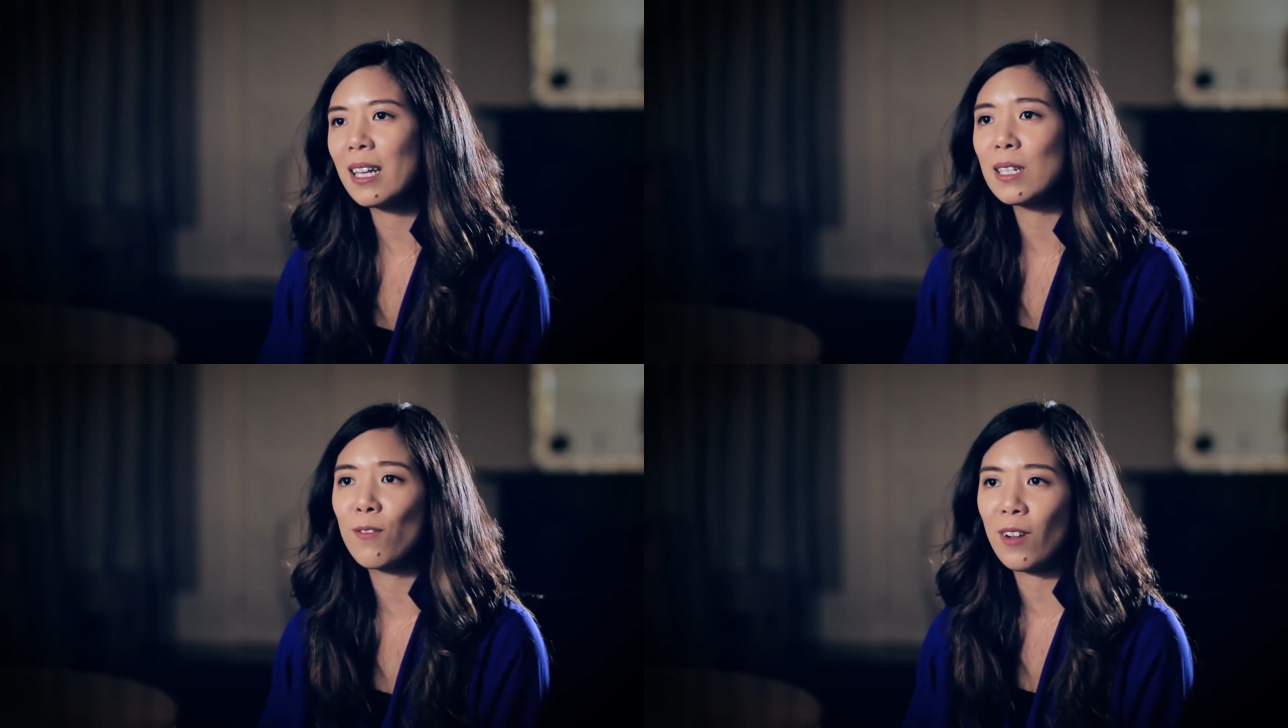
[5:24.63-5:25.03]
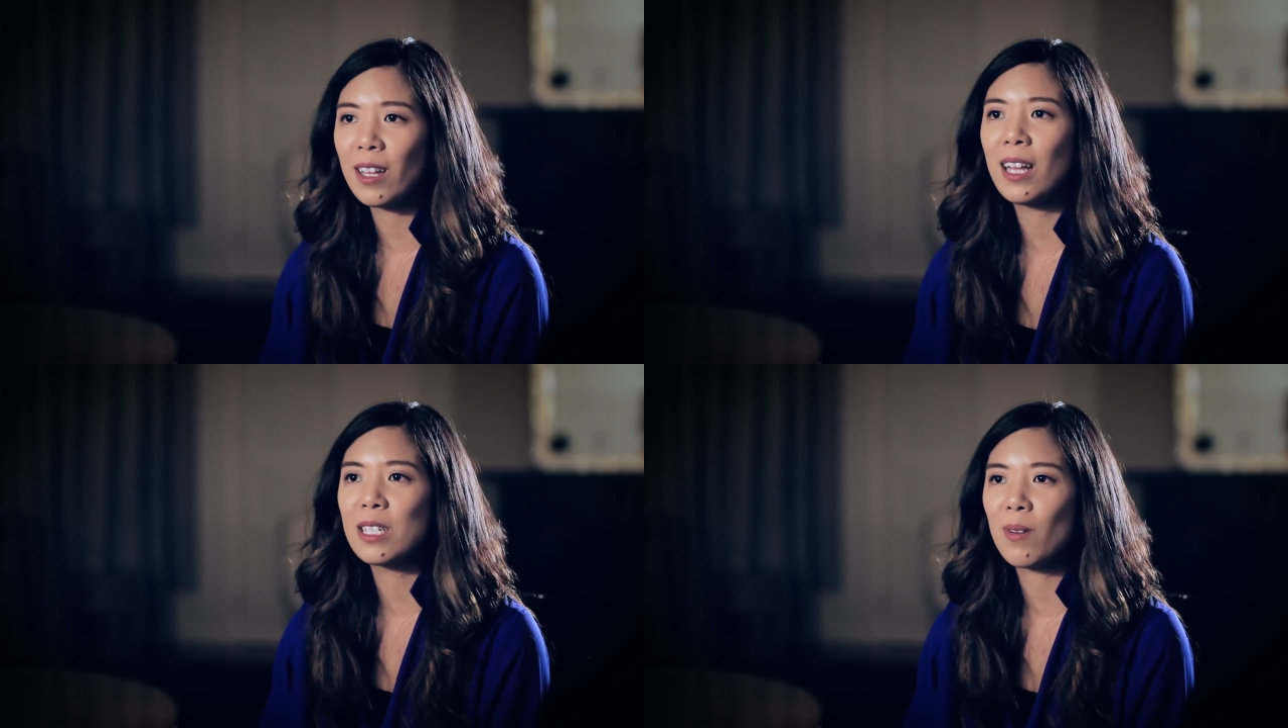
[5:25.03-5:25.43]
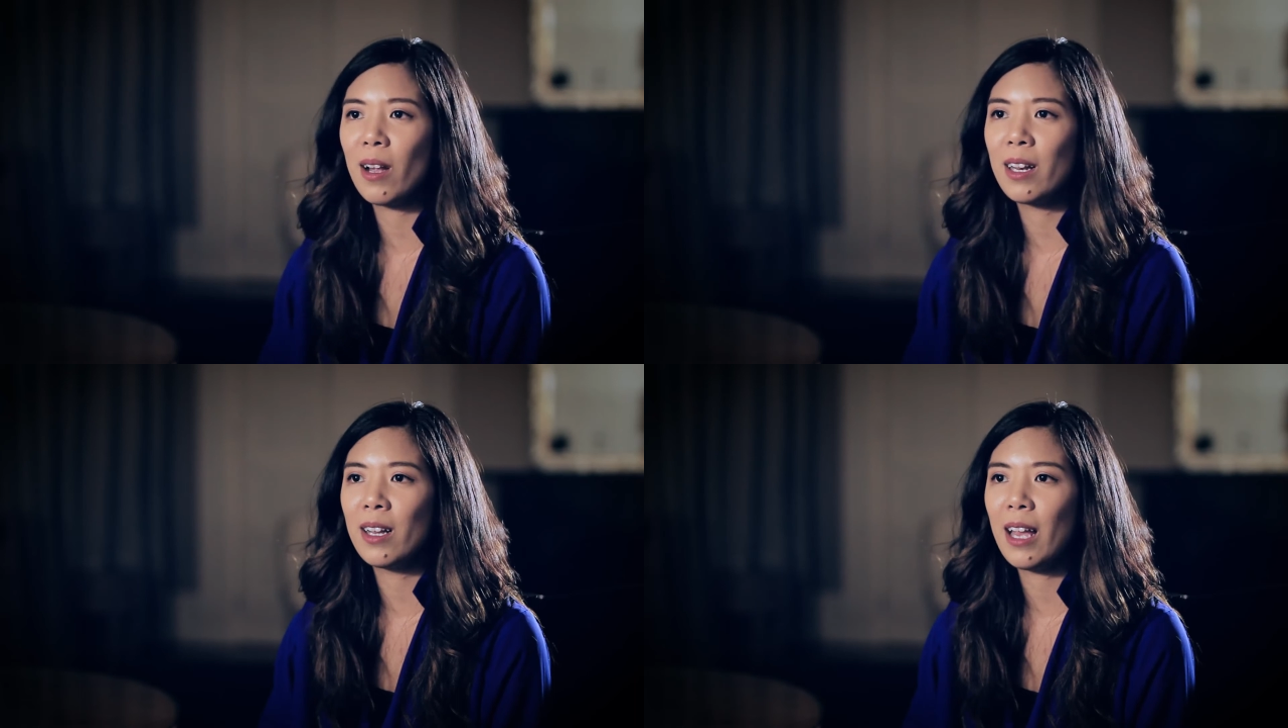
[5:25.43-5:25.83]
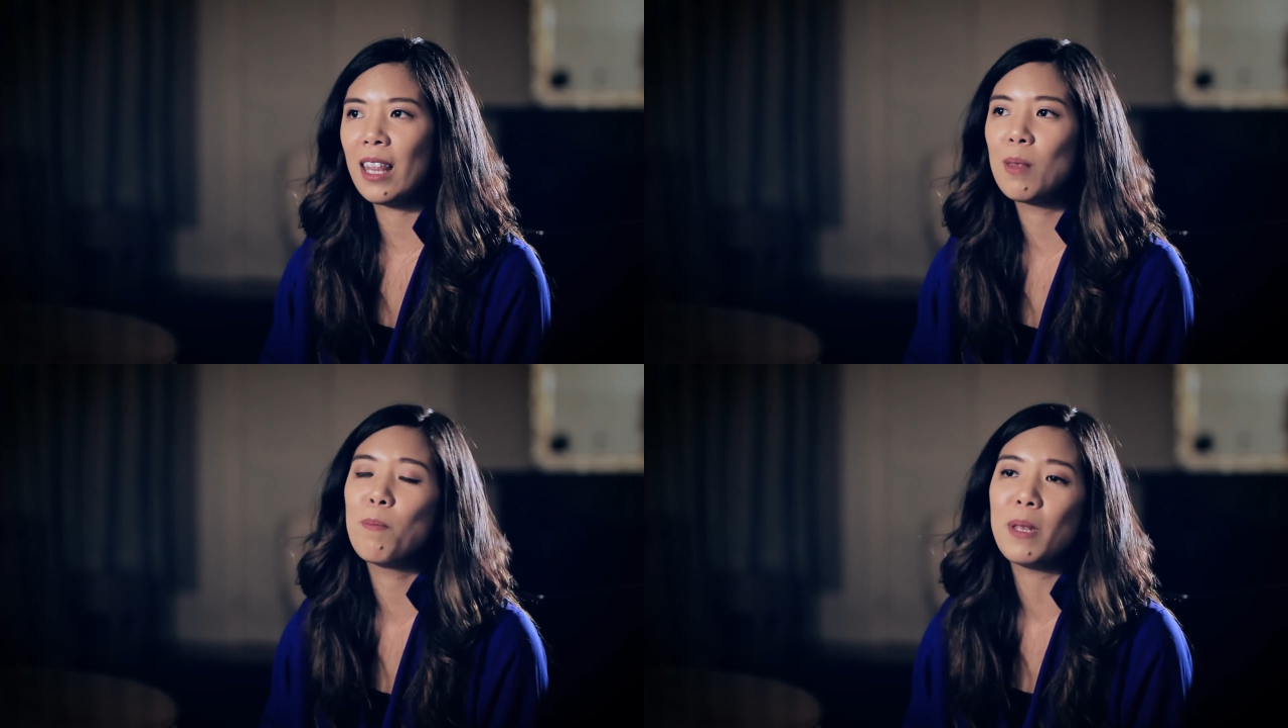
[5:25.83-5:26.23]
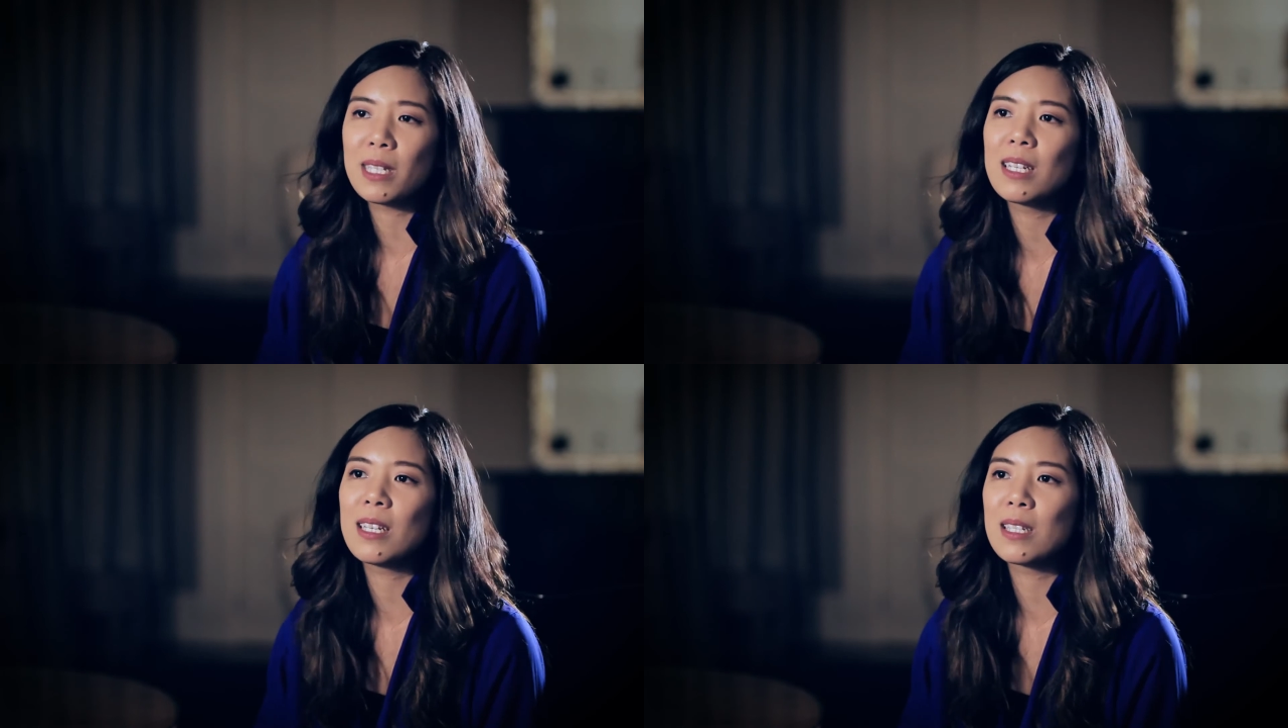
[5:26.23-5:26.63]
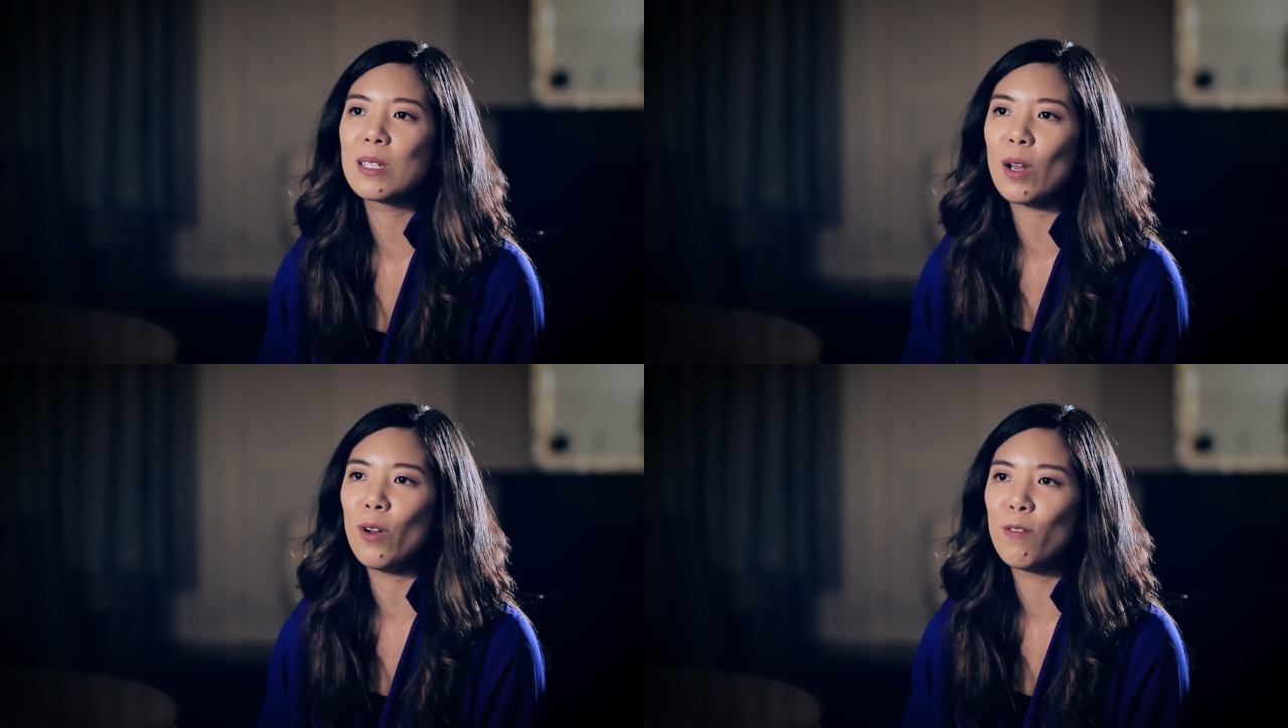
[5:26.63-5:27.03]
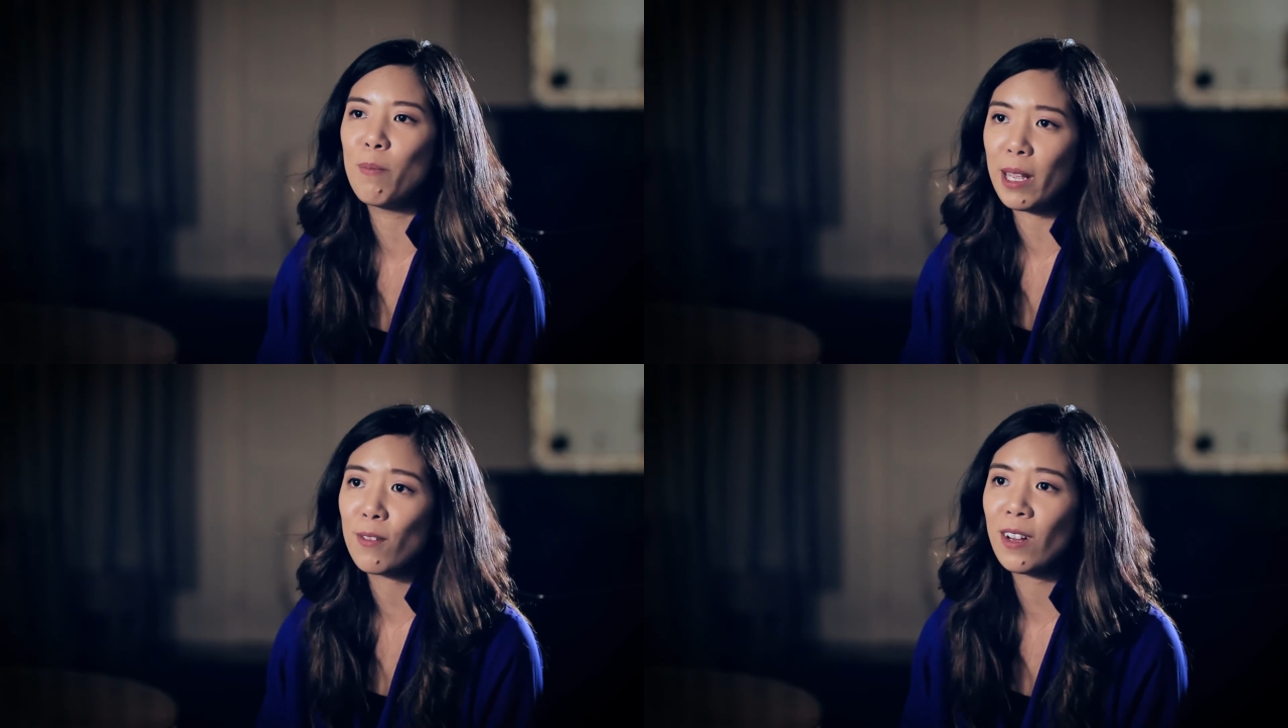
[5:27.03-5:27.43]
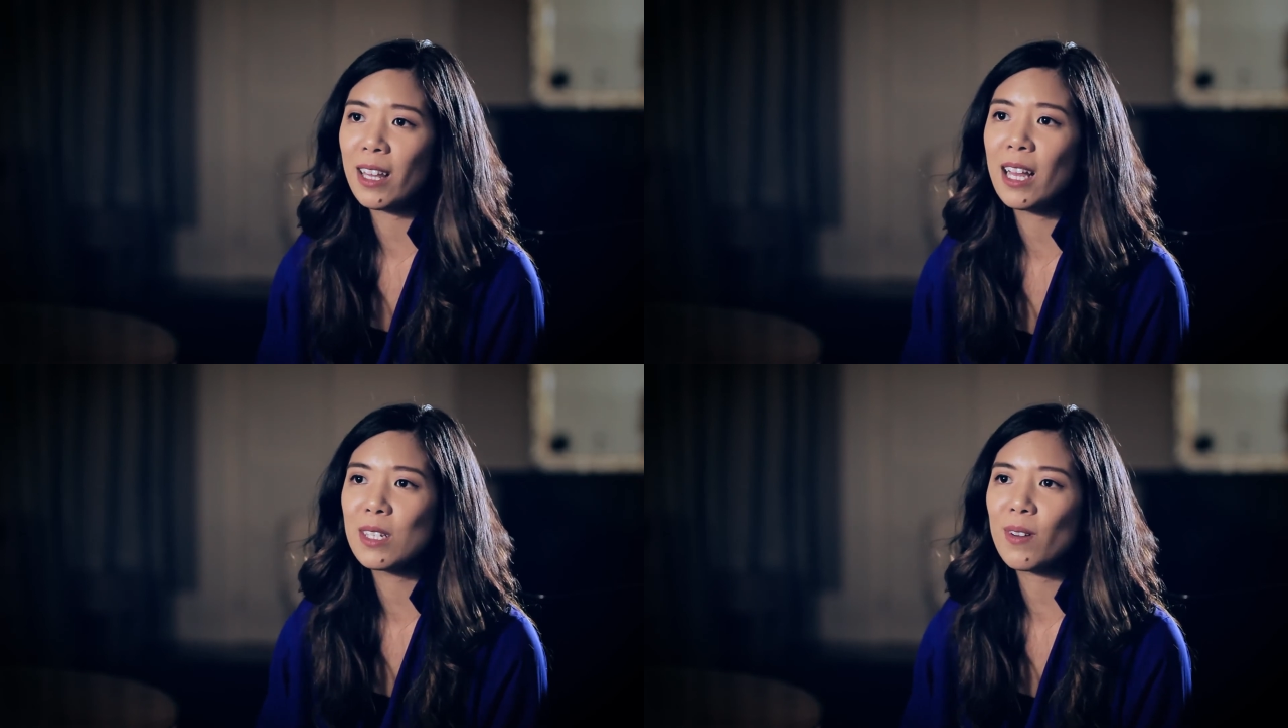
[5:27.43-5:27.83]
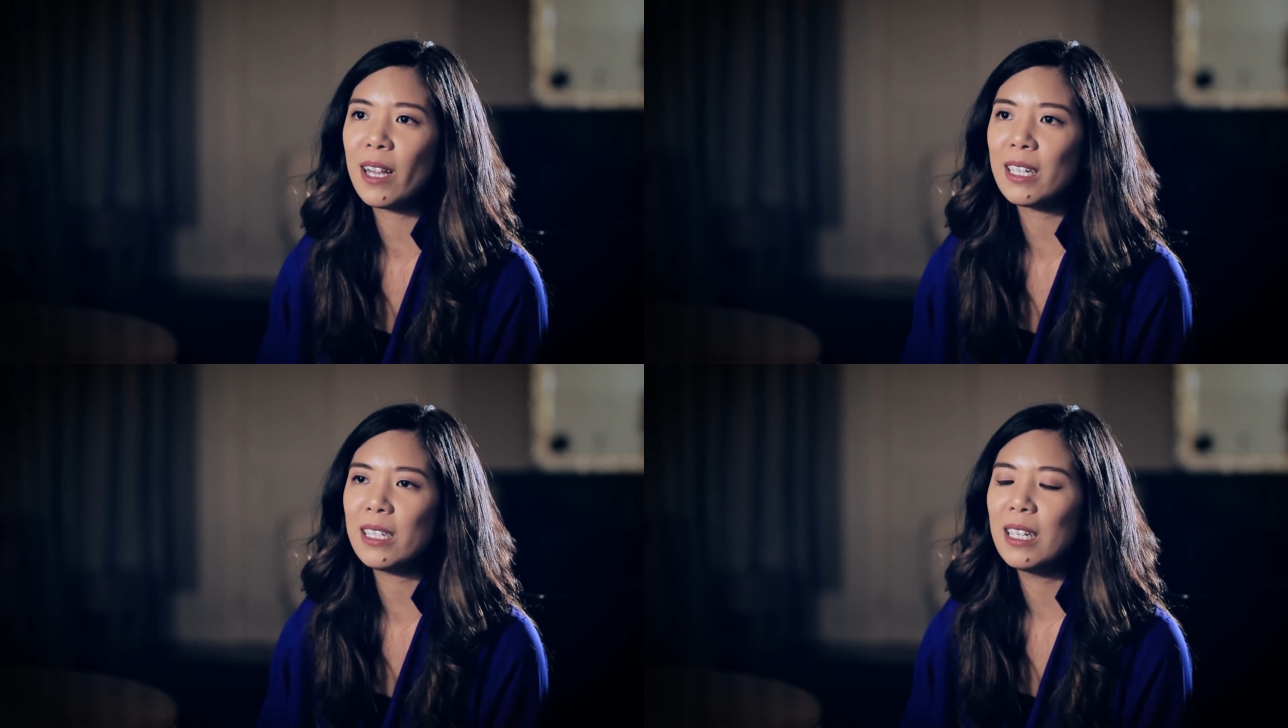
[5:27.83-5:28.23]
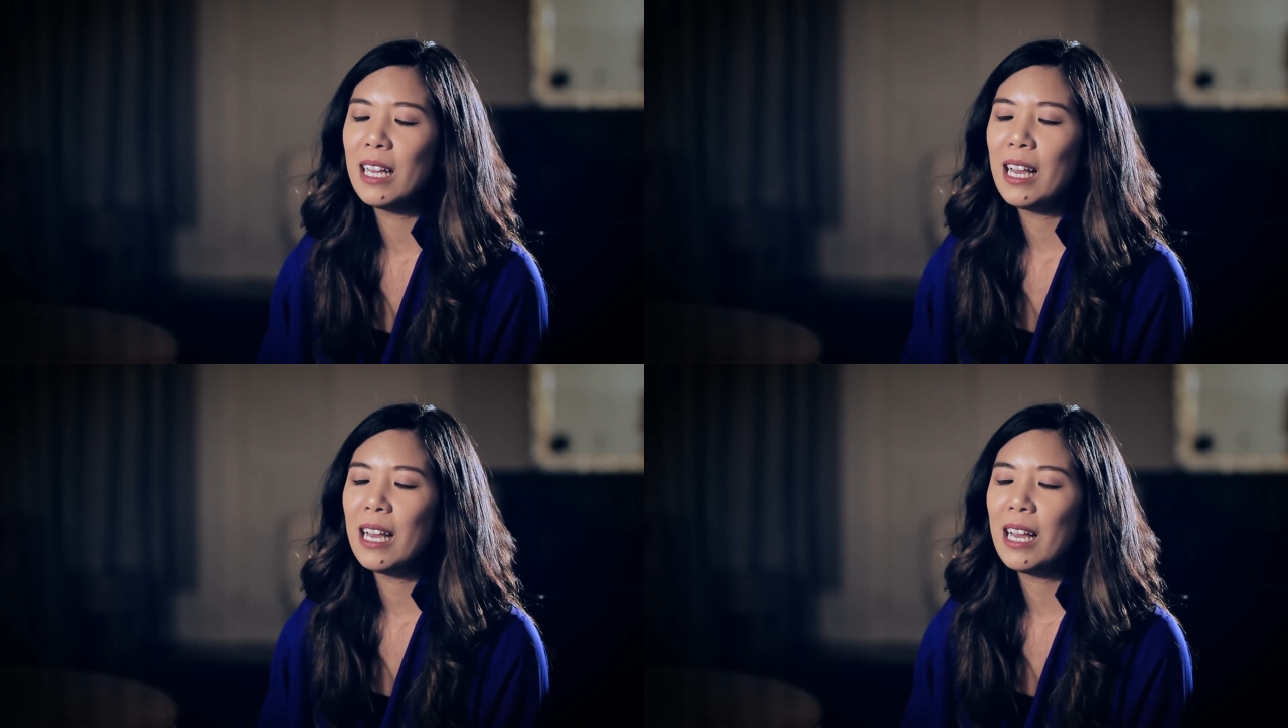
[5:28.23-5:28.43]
as a freelance writer and the business of being a freelance writer.